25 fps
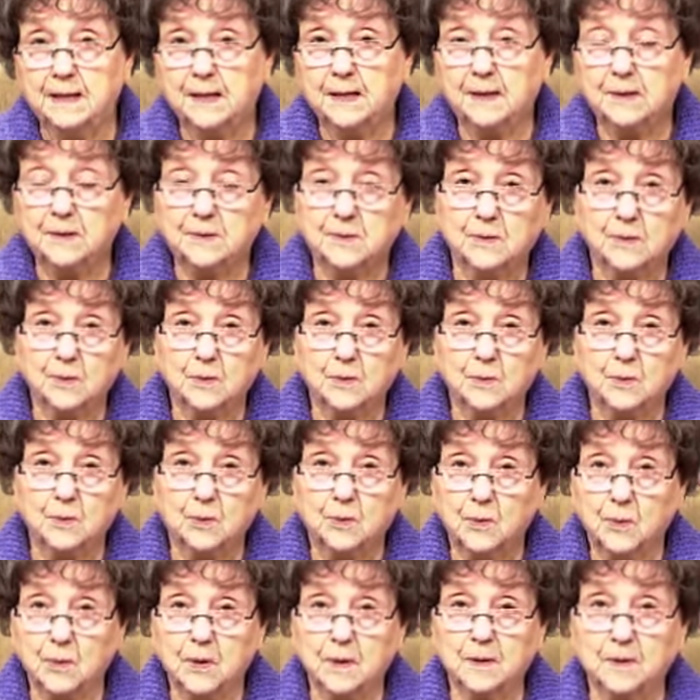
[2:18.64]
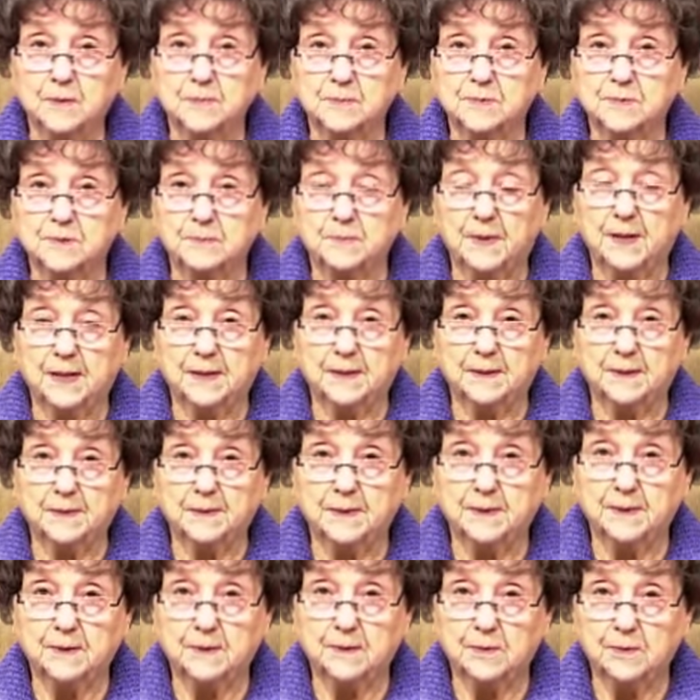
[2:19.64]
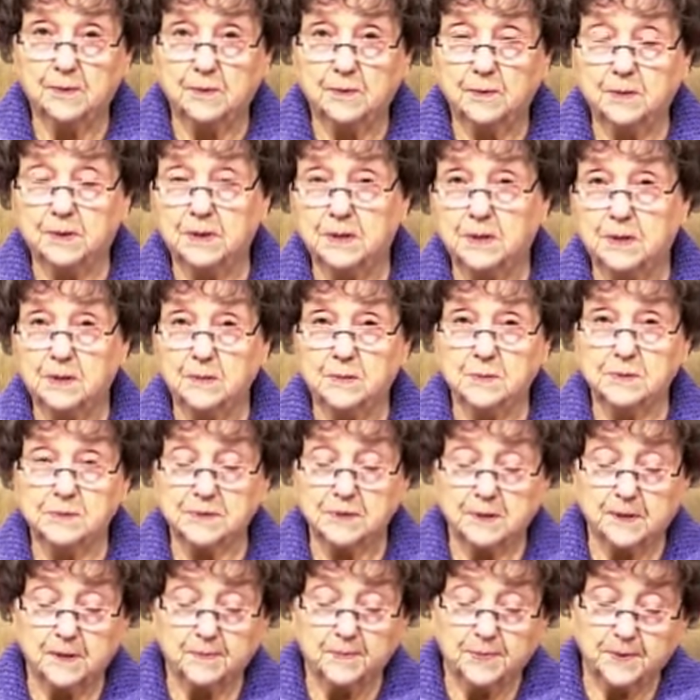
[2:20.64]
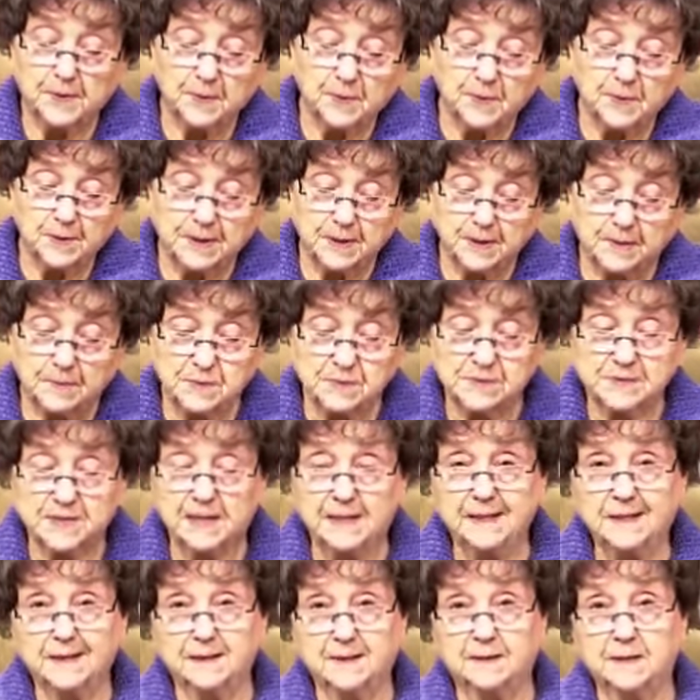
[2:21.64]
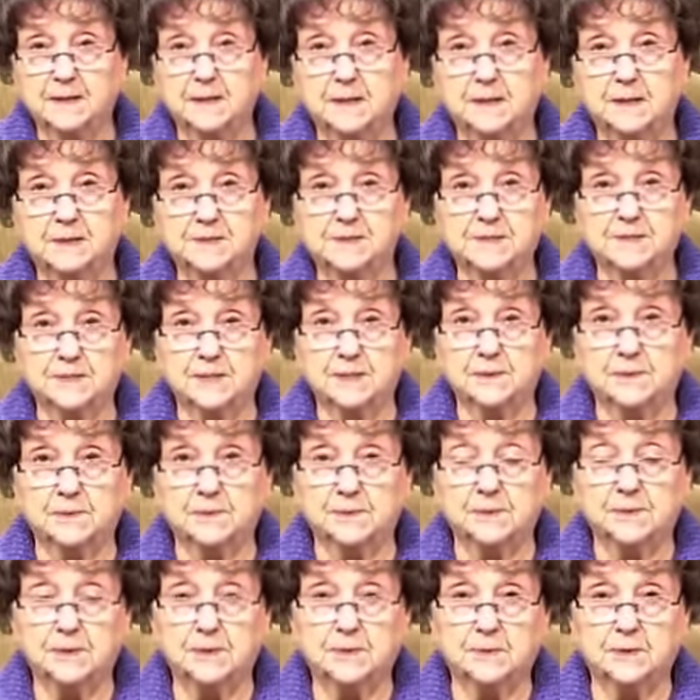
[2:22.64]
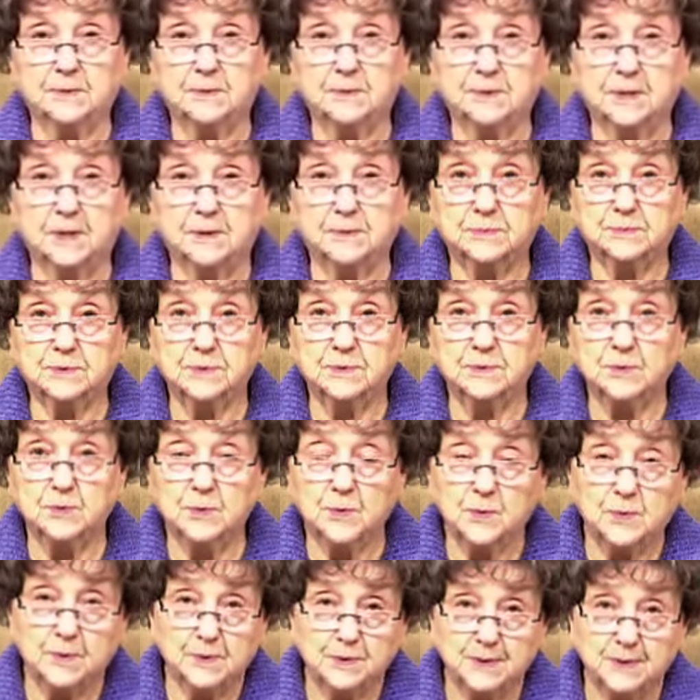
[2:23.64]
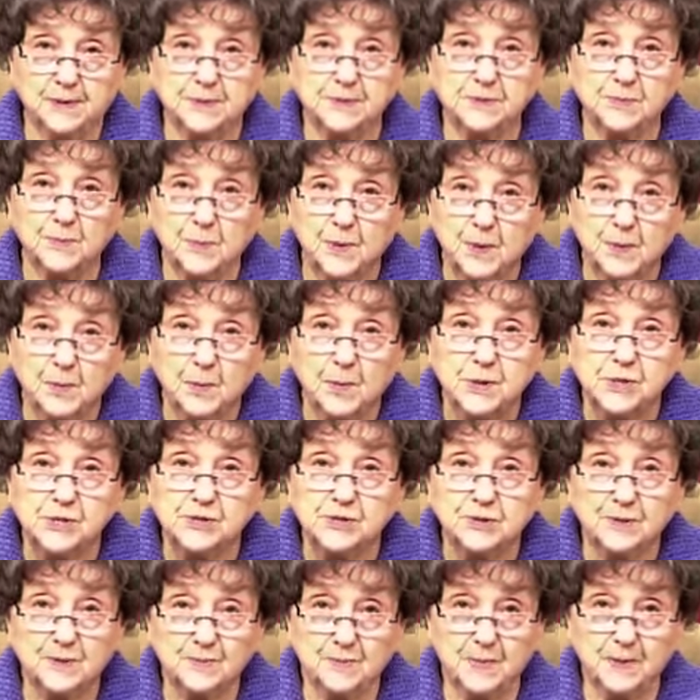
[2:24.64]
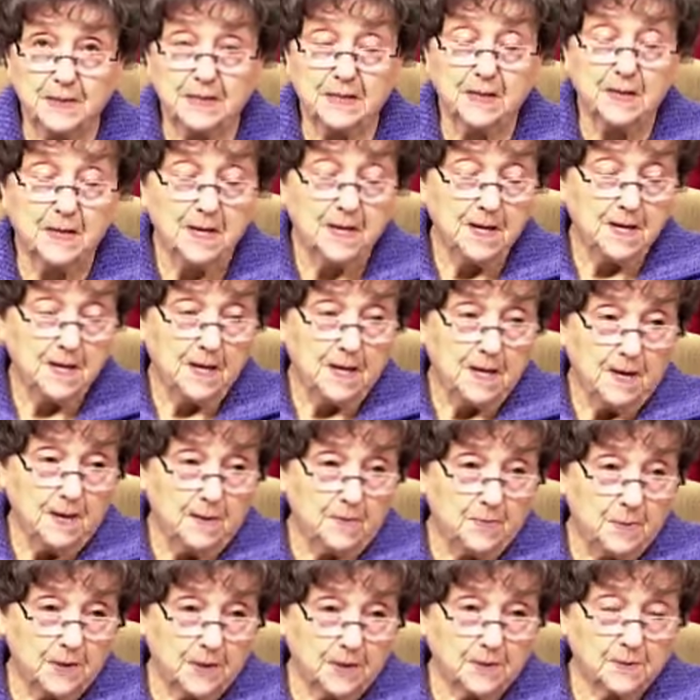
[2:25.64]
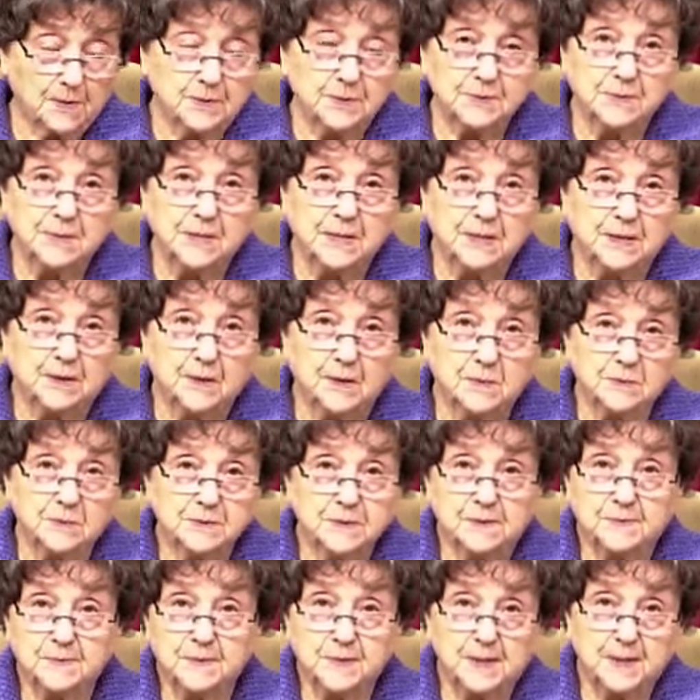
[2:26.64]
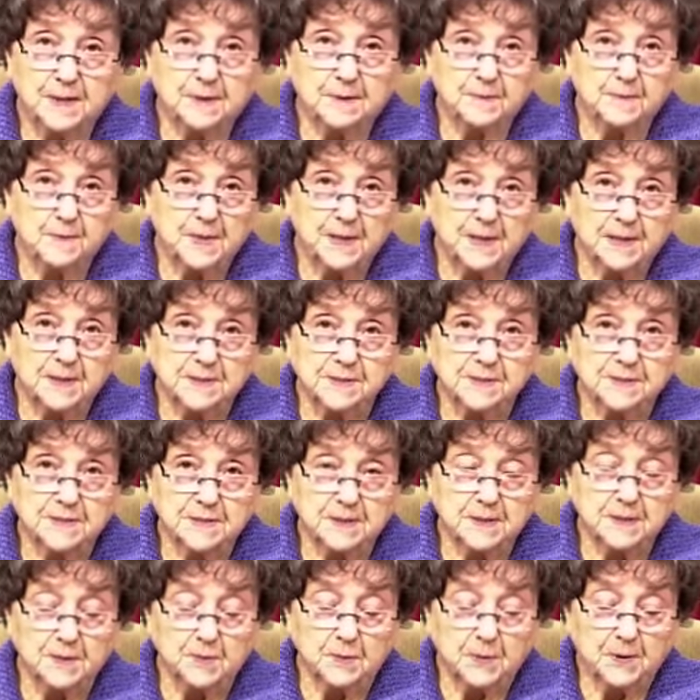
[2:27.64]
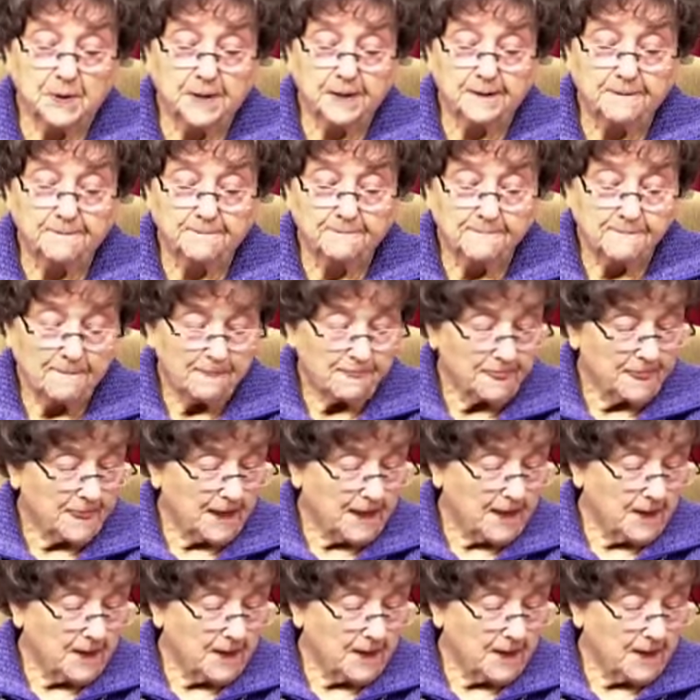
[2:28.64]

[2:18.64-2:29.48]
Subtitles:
and he had no qualms about, you know, when he was up or when he was down. He could still, you know, talk to the Lord, and that's the way we should be, because he knows everything about us anyway.